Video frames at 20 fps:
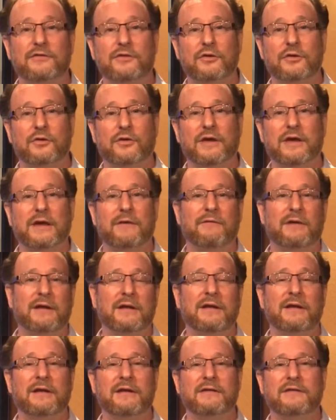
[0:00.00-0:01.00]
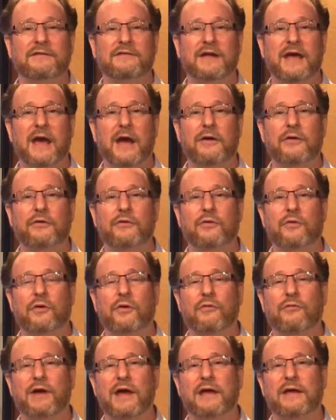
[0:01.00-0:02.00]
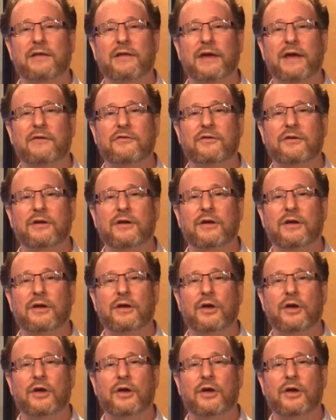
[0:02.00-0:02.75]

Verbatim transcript: to a given standard or regulation.